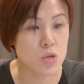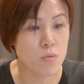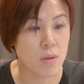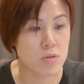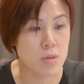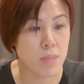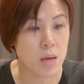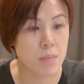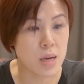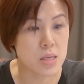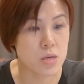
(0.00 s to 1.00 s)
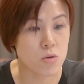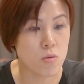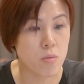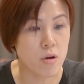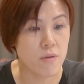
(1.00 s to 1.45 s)
So multiply by
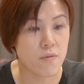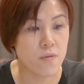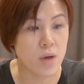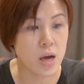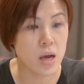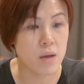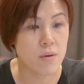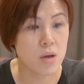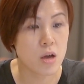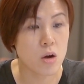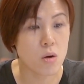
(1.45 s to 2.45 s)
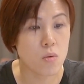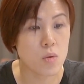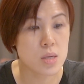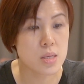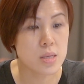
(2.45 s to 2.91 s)
0.5
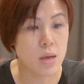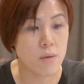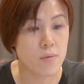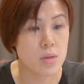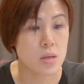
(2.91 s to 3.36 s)
over 7.